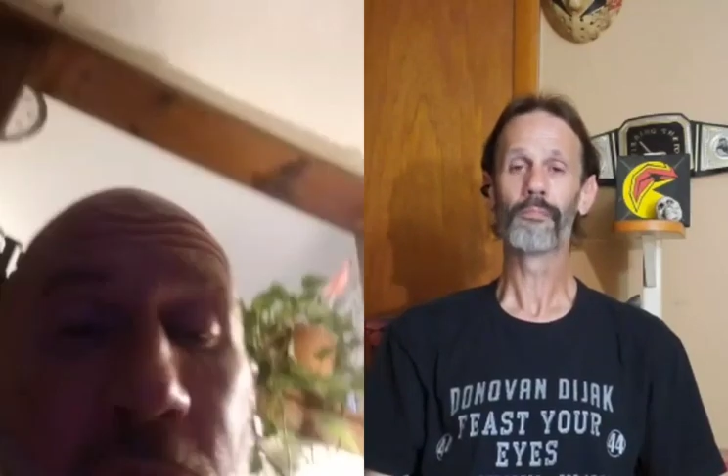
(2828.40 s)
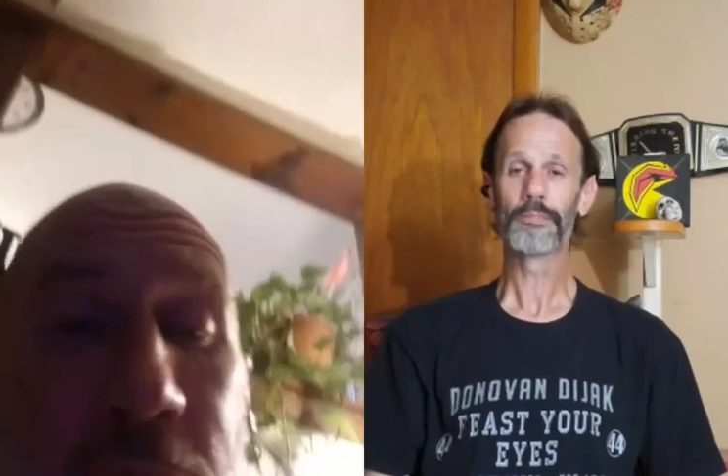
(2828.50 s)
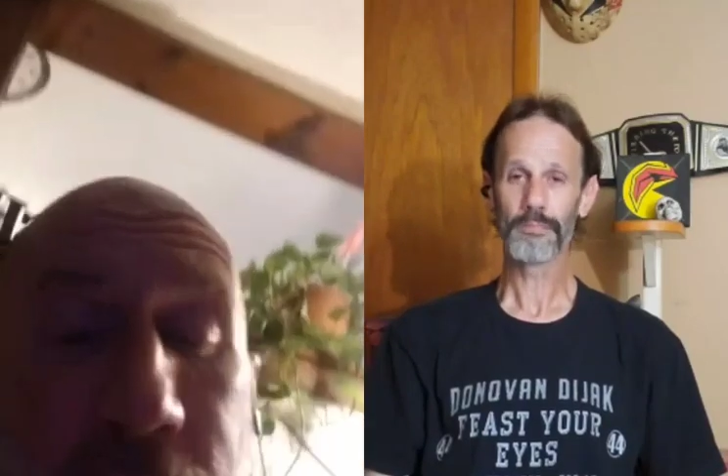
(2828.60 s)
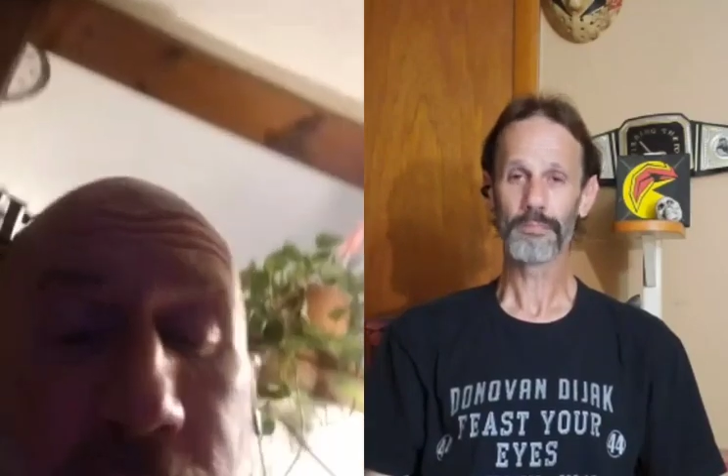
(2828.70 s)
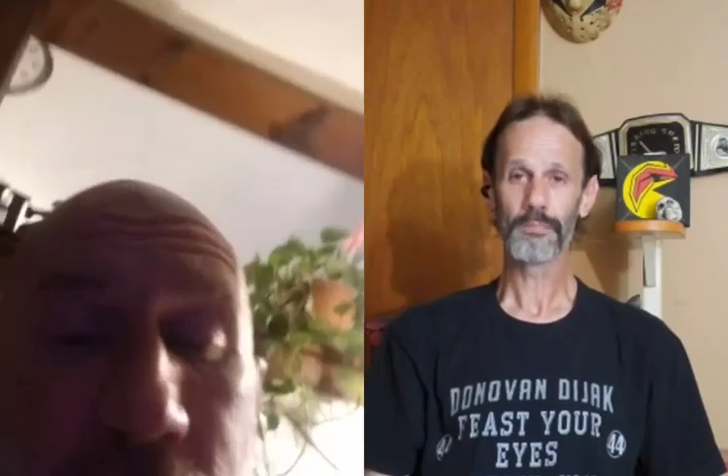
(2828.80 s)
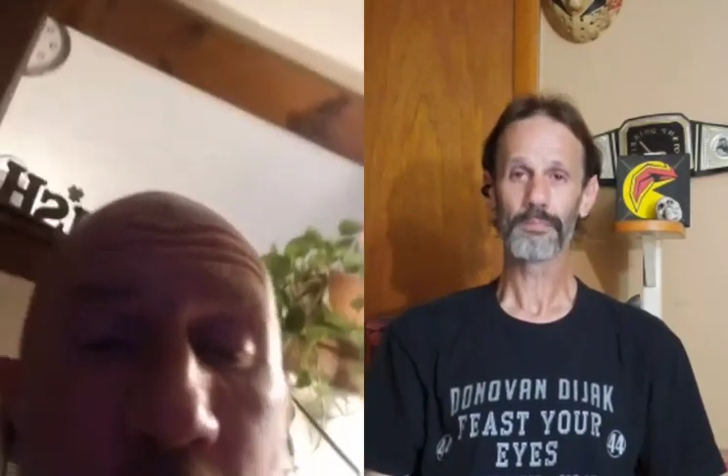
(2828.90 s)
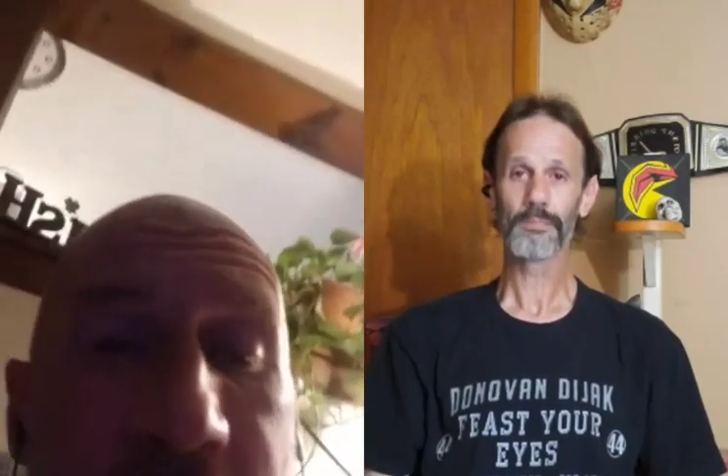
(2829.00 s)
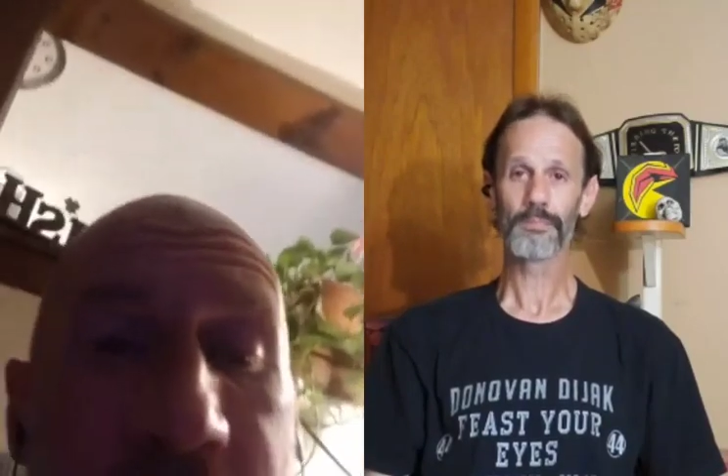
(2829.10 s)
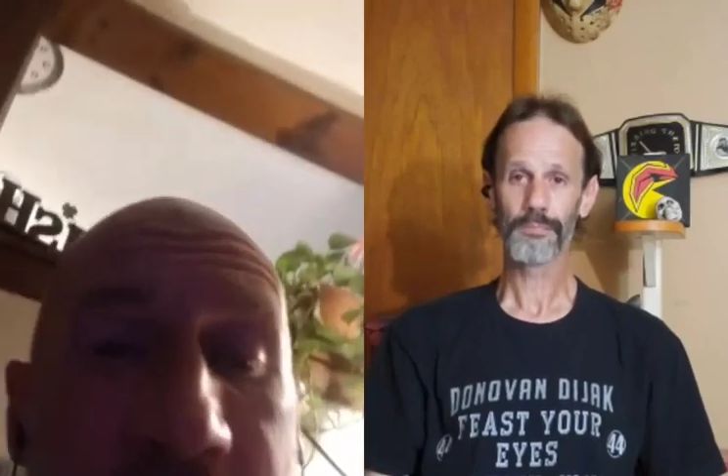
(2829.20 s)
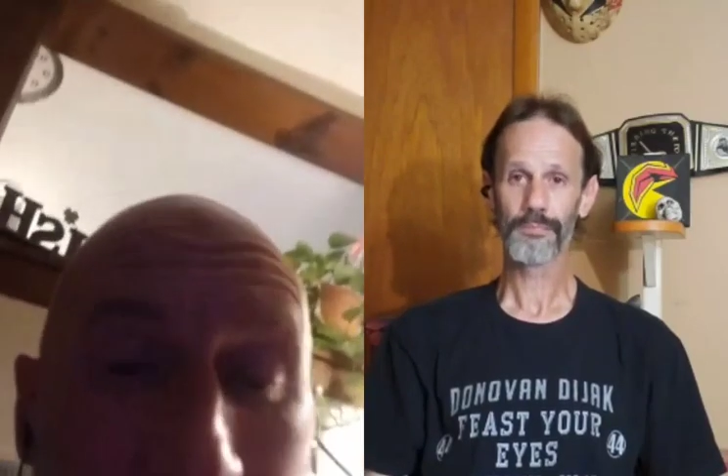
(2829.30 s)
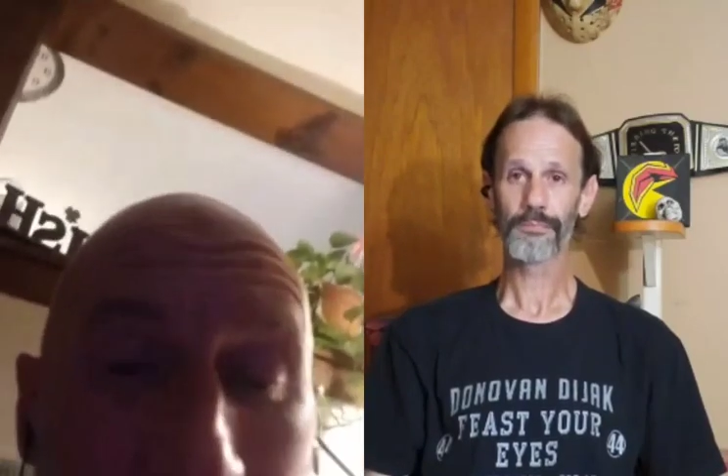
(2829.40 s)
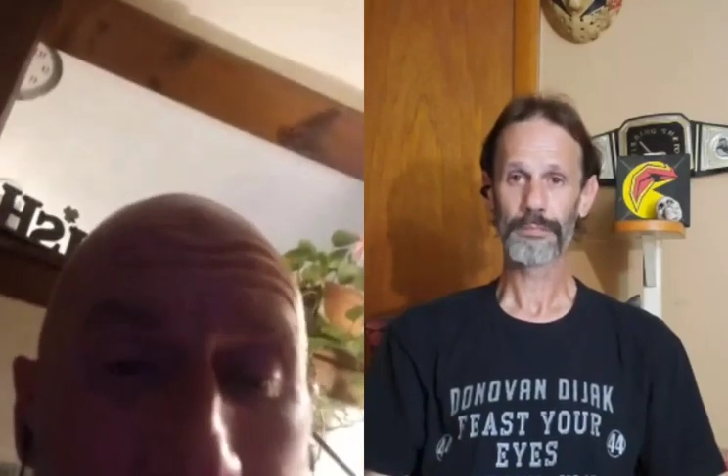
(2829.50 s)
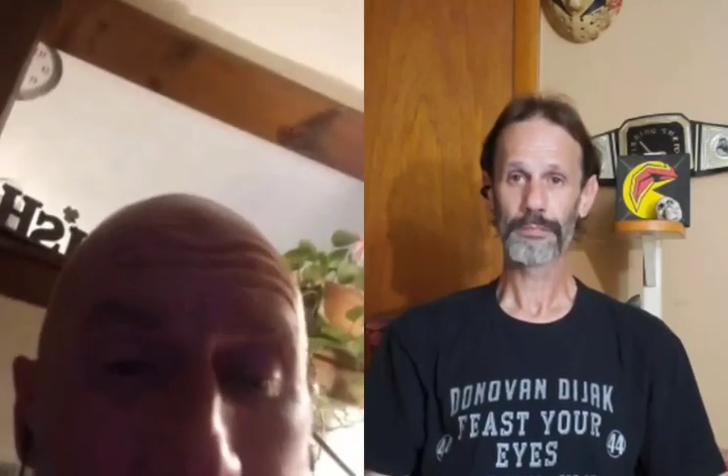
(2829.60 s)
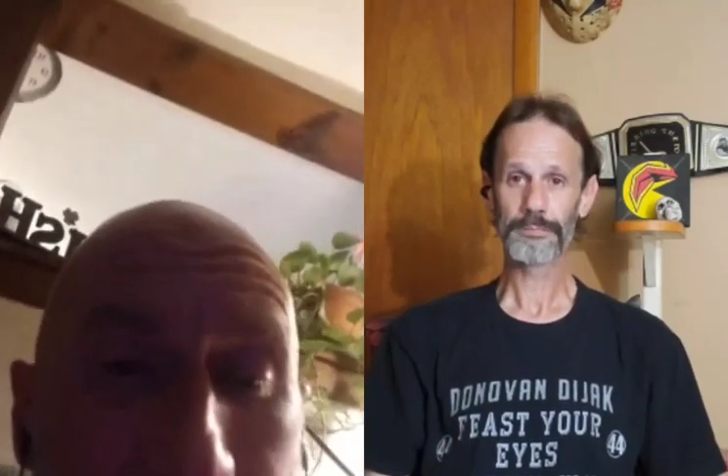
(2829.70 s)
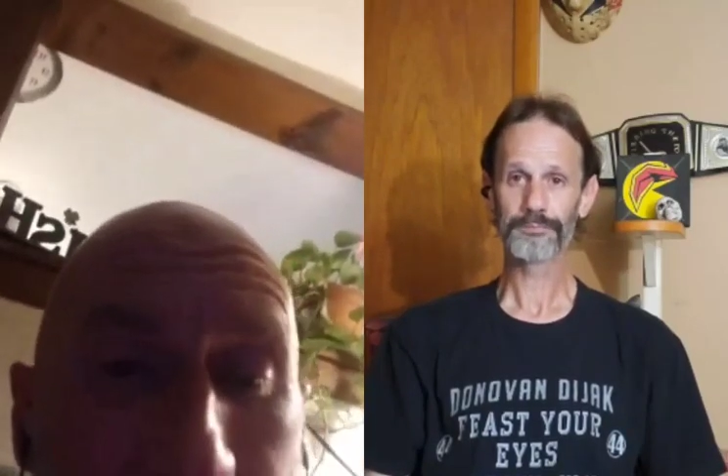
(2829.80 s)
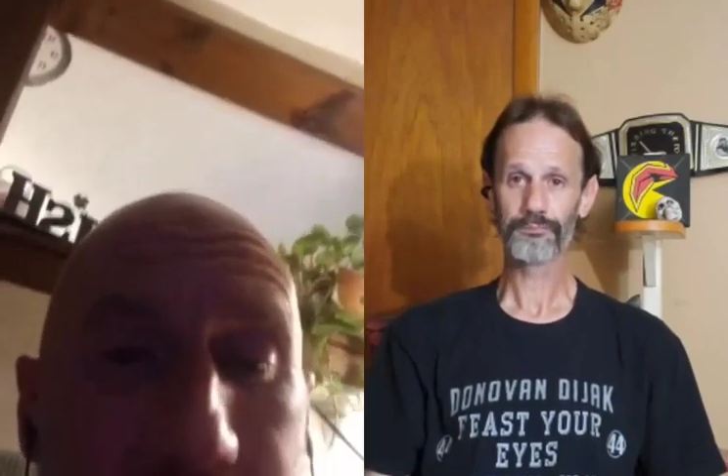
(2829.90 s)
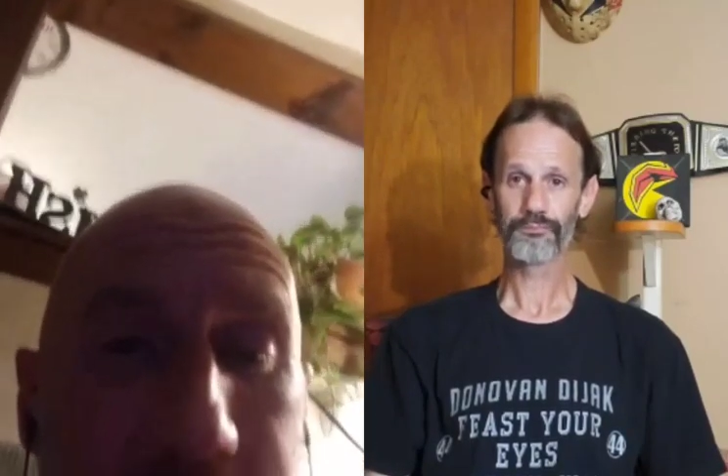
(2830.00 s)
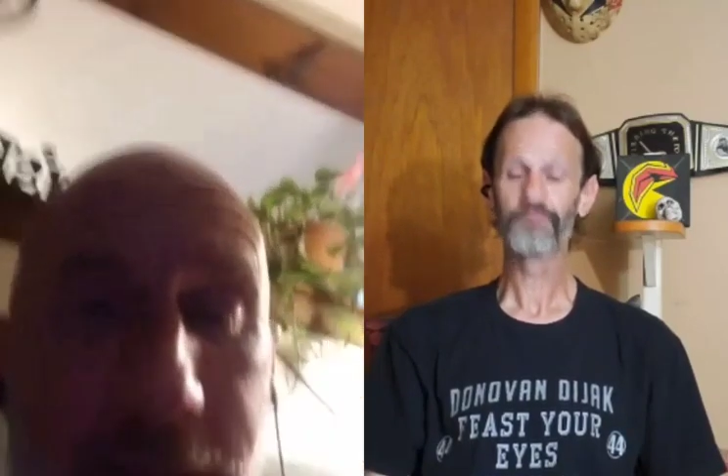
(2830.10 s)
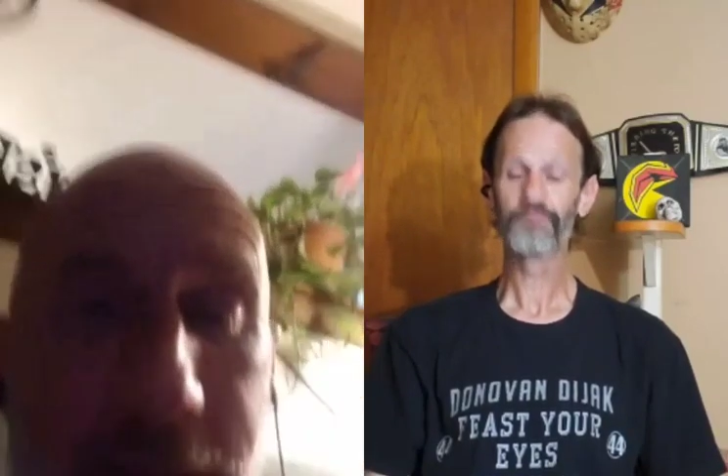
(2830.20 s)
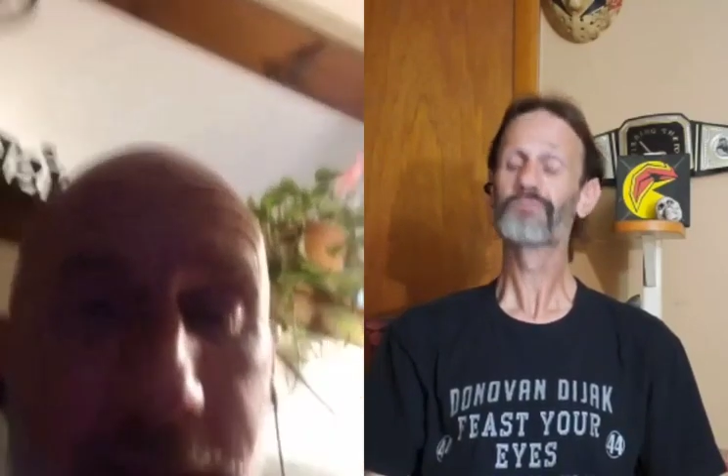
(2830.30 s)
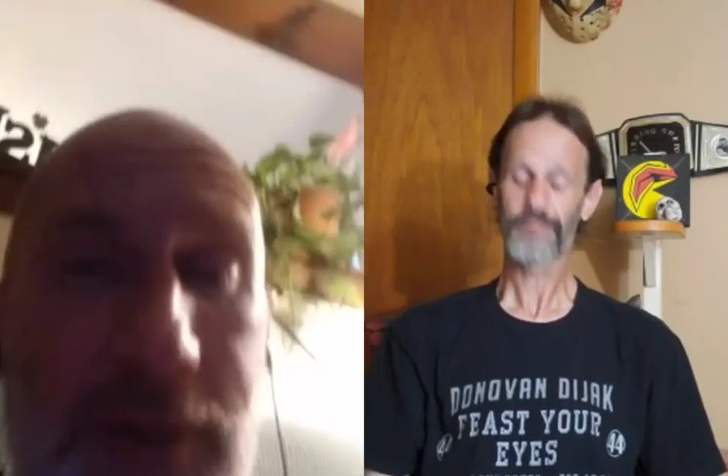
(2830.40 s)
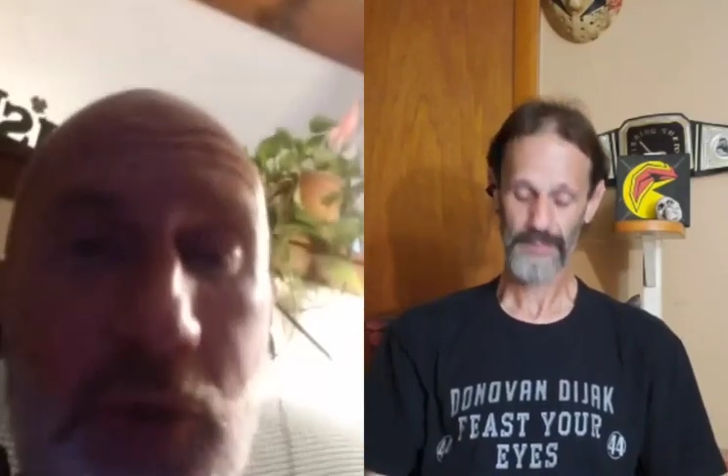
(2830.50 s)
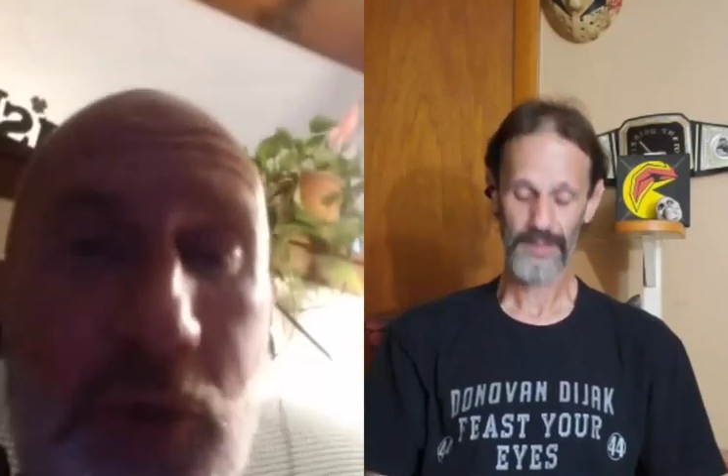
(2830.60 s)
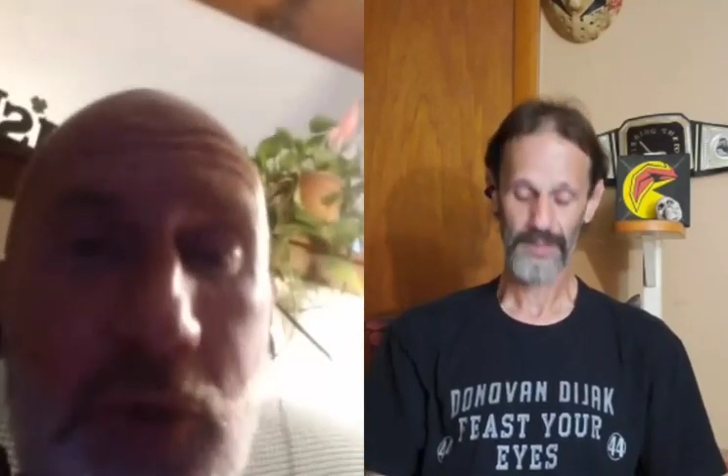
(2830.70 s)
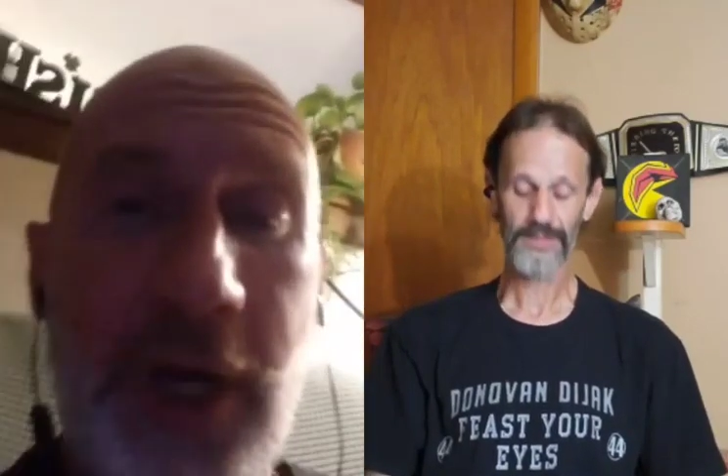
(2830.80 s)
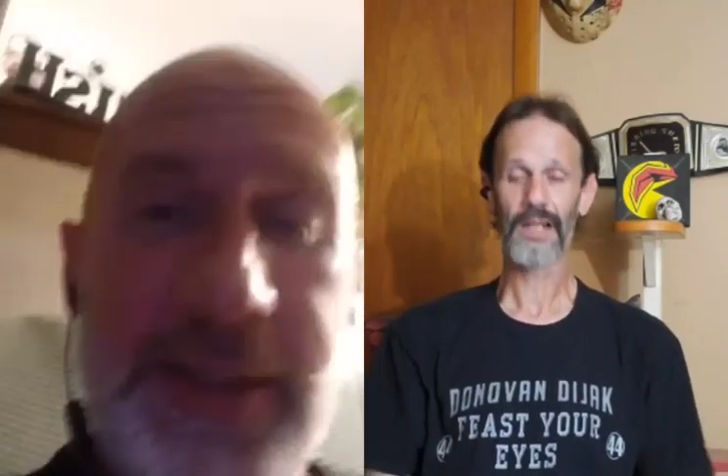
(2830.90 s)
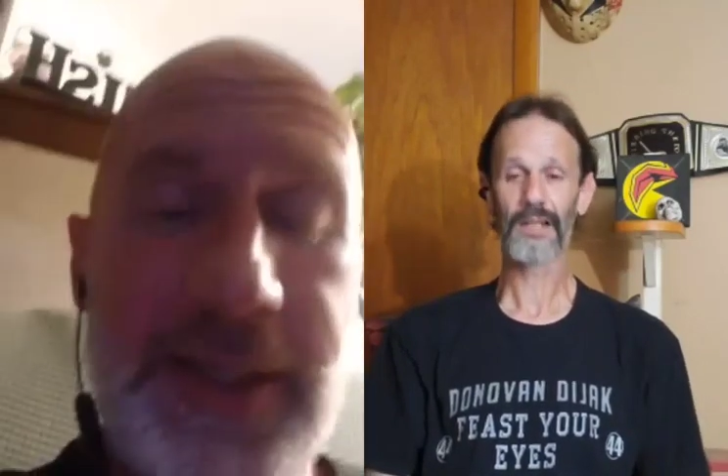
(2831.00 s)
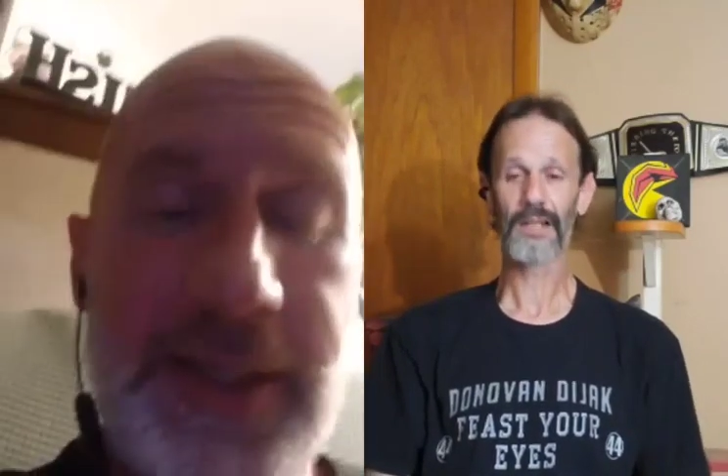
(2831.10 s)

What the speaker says: And I don't even know when that's going to be. It's crazy.